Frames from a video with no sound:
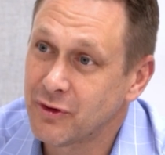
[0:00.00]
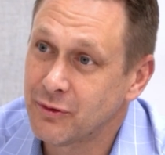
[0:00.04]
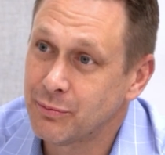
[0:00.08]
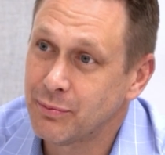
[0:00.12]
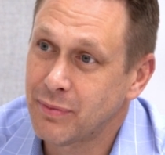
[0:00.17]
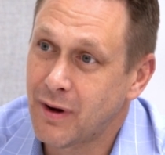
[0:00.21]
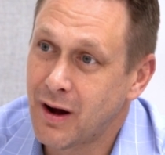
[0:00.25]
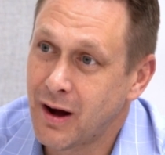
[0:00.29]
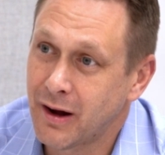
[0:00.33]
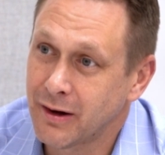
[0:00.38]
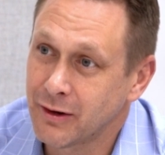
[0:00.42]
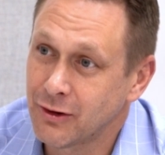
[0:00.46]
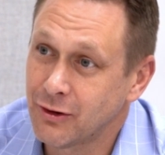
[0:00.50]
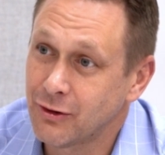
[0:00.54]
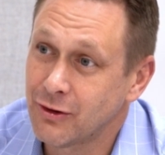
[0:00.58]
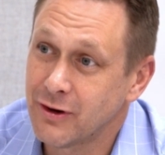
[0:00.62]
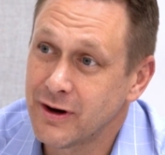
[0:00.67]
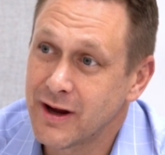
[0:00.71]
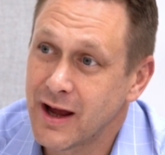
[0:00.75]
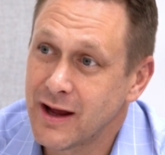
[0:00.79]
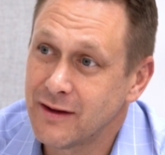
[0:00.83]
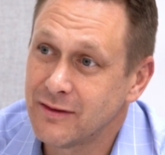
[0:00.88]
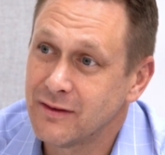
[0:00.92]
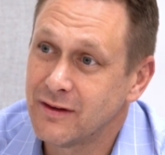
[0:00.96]
spawn
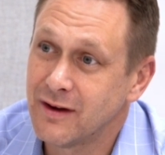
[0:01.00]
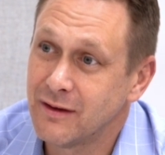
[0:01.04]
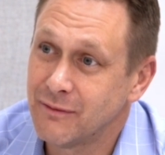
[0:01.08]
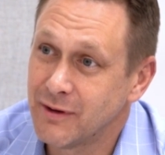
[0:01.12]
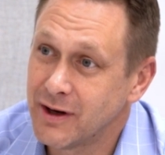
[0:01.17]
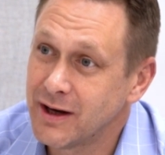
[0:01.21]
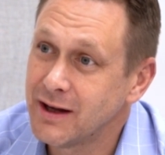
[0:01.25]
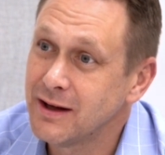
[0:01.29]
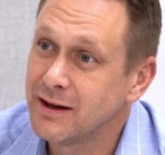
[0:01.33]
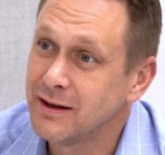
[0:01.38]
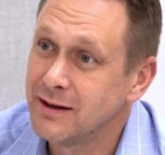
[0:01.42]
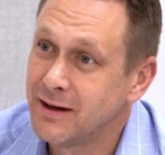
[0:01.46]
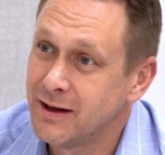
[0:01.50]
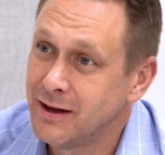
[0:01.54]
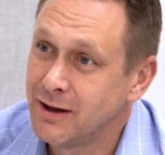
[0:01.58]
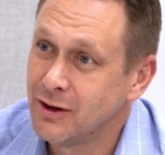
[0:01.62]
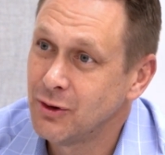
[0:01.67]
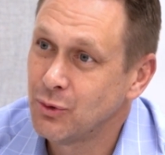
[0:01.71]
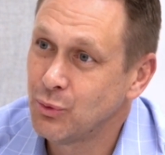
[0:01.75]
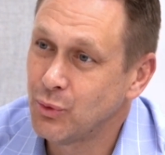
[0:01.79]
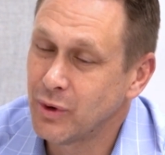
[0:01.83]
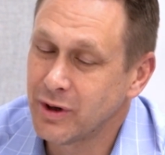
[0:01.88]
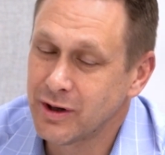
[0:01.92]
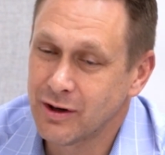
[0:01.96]
creativity
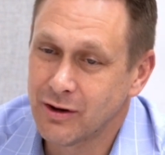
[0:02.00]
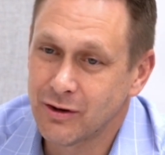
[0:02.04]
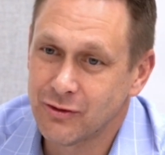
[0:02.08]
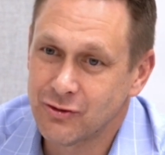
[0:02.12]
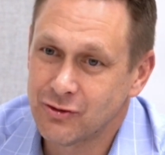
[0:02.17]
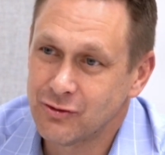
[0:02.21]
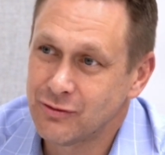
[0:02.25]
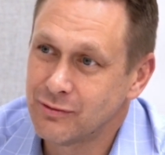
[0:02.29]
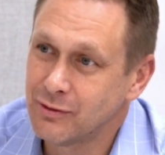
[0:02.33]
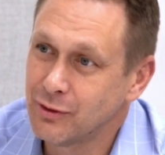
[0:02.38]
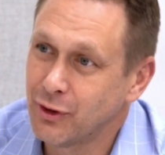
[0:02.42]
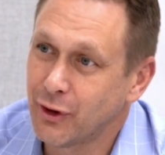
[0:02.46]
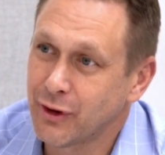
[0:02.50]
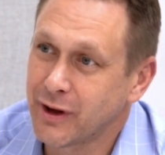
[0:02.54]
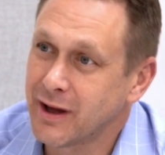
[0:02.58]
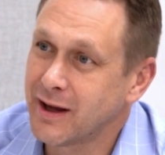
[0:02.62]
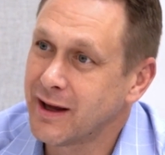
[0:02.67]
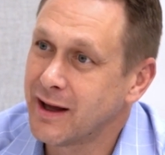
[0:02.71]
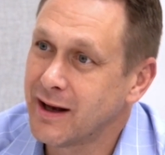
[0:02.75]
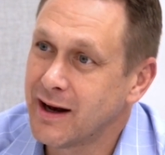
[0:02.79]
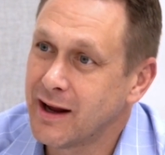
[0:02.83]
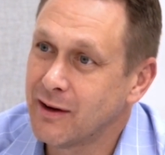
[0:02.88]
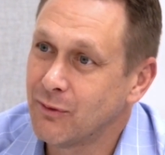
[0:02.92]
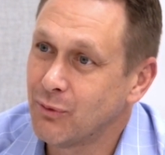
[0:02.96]
when you're
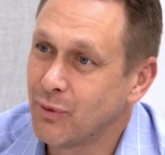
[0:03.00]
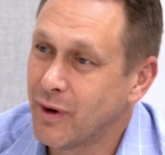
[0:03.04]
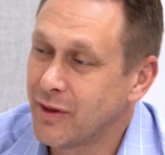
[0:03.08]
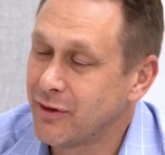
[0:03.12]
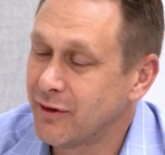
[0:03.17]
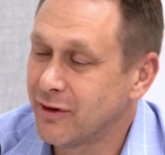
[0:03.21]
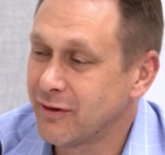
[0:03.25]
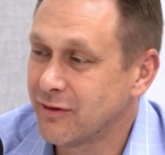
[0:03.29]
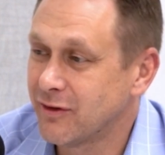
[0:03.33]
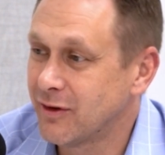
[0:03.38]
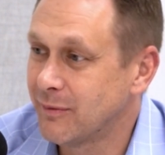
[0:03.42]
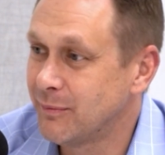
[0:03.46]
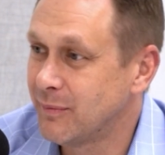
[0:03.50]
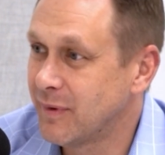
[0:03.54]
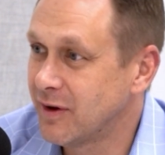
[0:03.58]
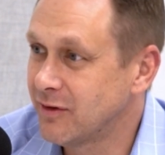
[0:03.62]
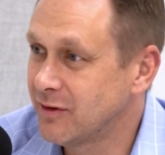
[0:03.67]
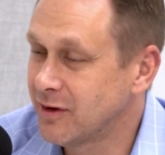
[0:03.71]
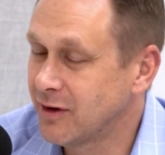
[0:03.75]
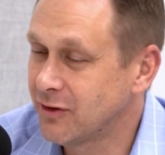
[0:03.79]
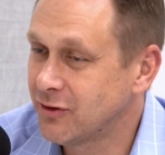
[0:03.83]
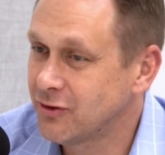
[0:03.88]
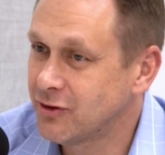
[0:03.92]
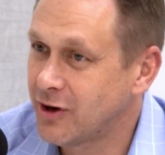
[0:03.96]
looking at it, whether it's a
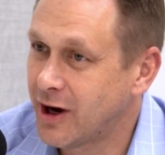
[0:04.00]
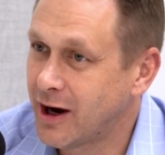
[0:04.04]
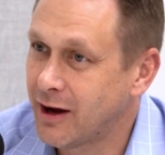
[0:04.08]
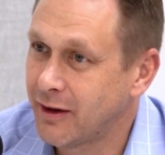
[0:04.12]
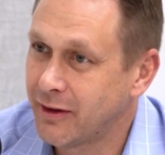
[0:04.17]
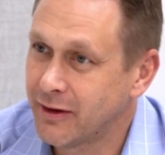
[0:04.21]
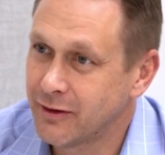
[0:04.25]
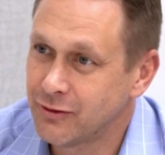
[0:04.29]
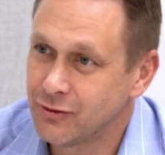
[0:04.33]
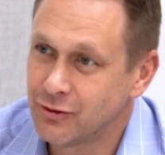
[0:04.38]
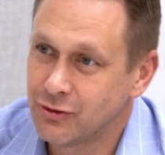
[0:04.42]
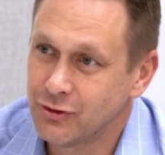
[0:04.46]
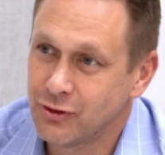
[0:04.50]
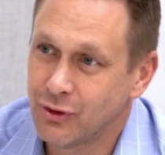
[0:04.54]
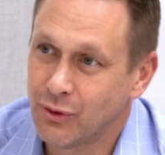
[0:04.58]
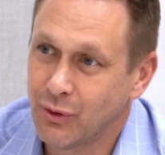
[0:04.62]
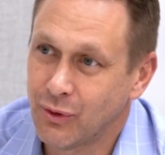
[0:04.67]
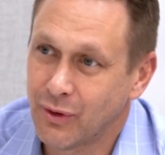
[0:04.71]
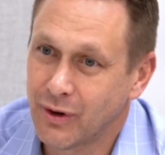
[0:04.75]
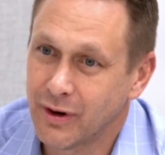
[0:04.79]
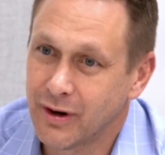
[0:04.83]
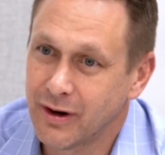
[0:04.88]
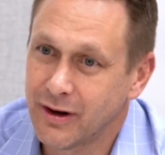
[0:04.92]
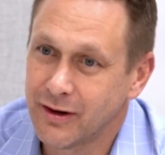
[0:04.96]
business challenge
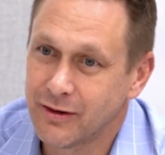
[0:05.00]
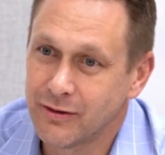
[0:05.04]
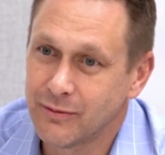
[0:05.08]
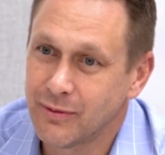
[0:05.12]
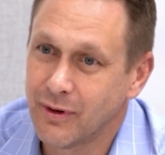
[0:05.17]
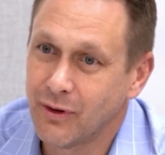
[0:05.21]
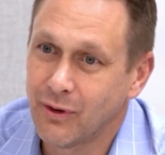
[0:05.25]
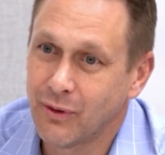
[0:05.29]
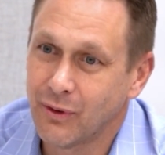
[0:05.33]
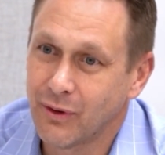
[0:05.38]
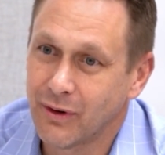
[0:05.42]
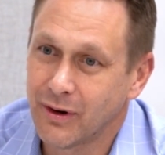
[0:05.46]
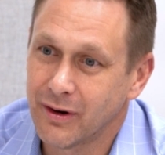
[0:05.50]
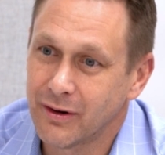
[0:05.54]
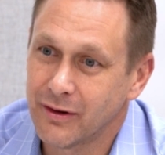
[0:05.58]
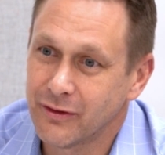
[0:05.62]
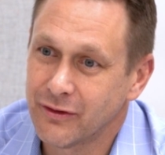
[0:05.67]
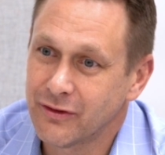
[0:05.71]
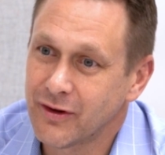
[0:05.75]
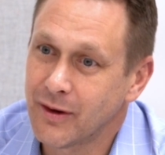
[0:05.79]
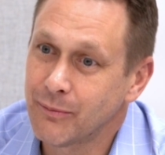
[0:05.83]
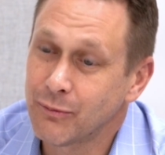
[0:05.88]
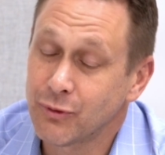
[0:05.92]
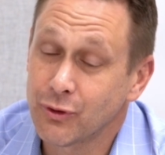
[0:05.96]
or a, or
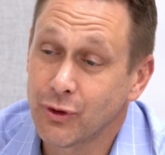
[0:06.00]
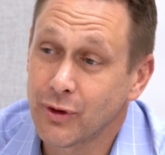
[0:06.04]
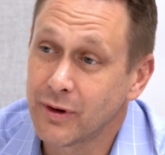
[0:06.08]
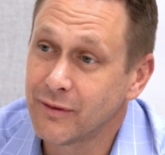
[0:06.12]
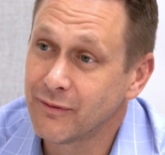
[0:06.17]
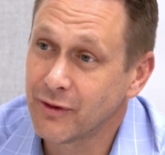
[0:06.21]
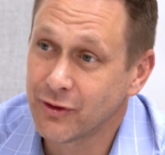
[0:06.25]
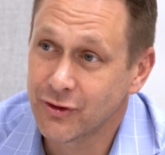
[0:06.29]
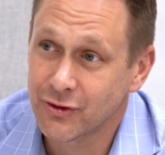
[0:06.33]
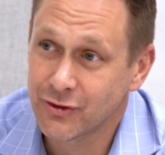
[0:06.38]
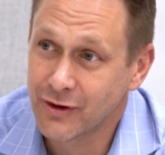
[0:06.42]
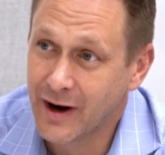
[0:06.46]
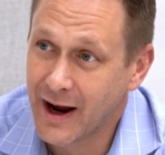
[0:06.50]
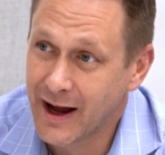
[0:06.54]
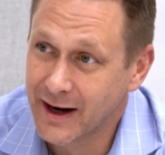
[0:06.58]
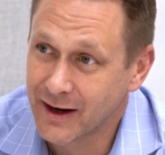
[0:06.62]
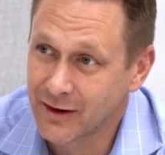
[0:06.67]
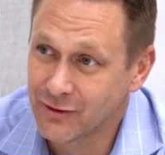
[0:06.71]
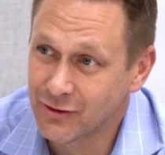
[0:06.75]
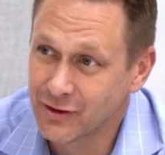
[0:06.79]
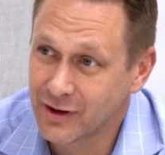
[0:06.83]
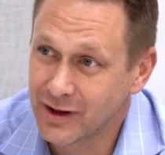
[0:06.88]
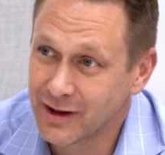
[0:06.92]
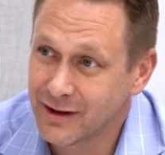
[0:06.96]
some sort of a
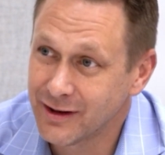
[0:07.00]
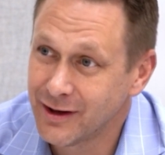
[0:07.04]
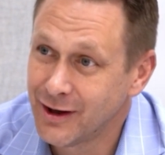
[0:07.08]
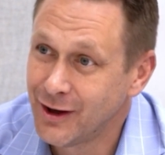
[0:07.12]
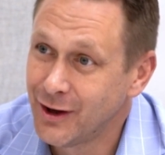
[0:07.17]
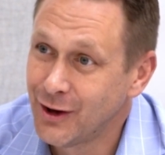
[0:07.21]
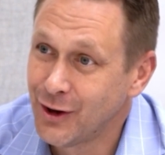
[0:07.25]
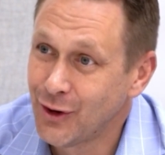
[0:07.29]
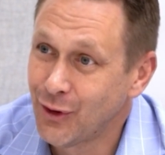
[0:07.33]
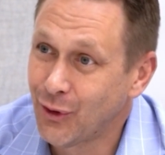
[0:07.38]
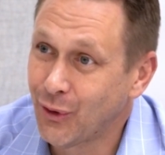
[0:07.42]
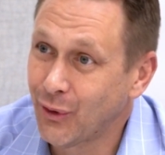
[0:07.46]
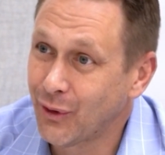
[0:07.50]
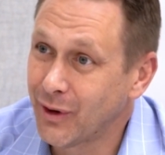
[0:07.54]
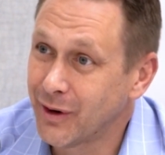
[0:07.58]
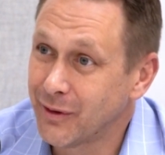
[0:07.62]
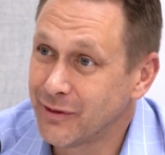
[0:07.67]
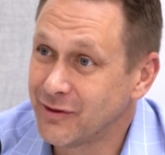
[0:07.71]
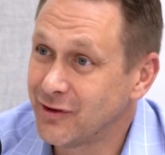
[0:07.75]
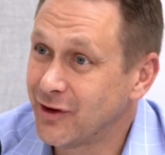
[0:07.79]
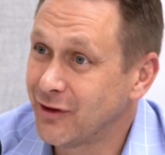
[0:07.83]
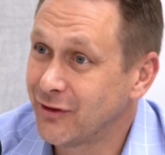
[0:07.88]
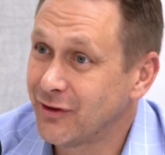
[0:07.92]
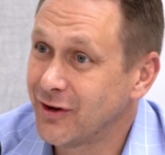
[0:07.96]
strategy or
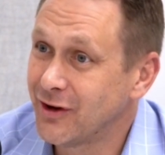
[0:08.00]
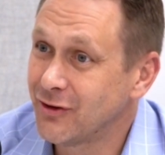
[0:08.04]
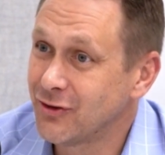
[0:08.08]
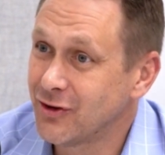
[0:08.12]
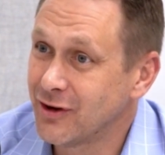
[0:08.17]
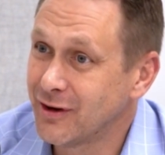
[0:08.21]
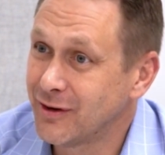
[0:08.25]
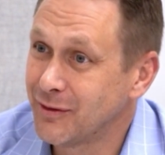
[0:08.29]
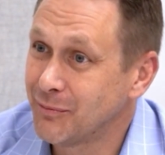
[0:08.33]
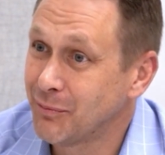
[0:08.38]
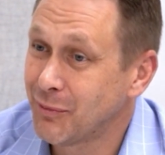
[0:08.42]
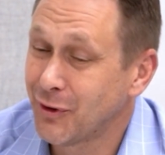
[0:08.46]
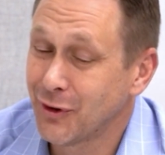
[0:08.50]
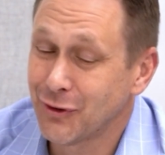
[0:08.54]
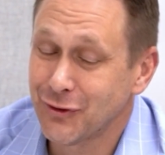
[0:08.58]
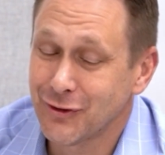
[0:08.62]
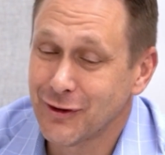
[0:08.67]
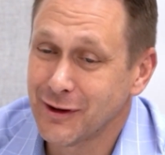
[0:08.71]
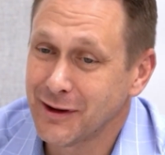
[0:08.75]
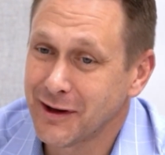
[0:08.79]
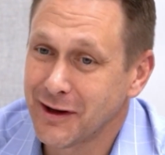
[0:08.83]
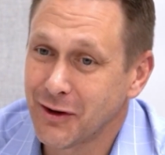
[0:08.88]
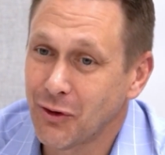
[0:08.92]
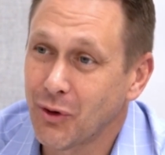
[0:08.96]
a decision
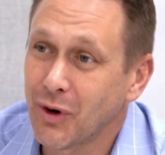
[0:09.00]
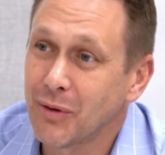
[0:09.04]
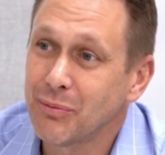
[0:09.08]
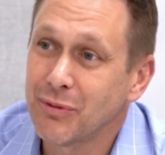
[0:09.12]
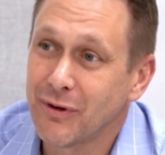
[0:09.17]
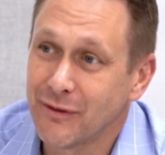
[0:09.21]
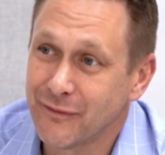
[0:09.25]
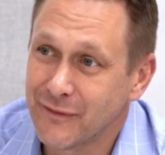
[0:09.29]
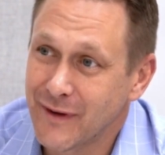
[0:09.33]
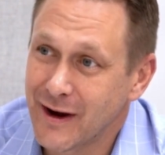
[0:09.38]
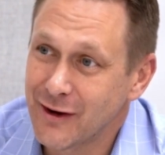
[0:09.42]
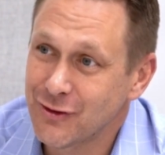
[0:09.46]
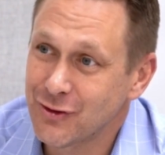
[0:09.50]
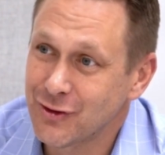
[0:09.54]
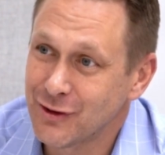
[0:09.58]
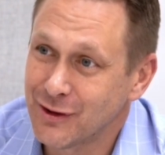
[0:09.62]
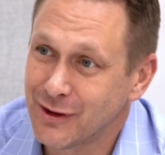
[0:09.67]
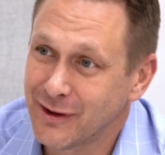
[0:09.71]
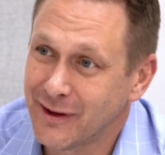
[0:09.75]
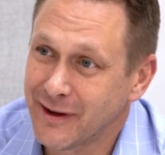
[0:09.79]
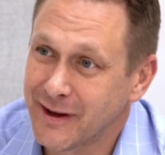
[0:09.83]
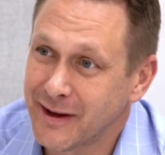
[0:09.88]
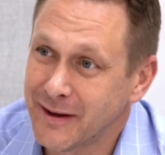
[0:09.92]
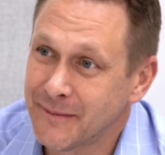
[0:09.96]
personally or
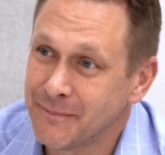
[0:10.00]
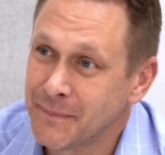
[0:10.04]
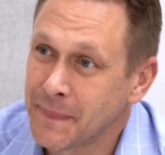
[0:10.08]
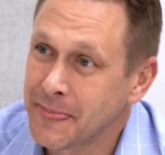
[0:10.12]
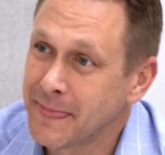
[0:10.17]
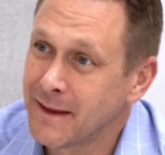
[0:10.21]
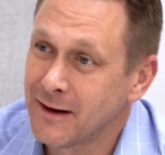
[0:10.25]
professionally,